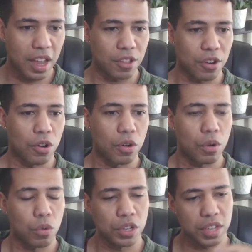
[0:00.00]
together
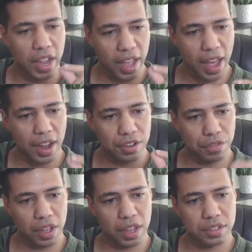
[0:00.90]
was I
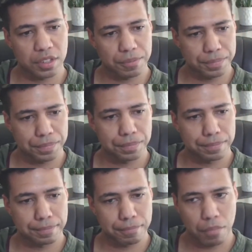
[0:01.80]
acted fast.
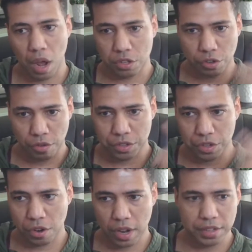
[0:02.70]
Bottle service
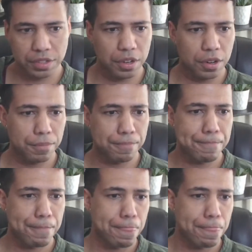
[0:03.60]
girl last year.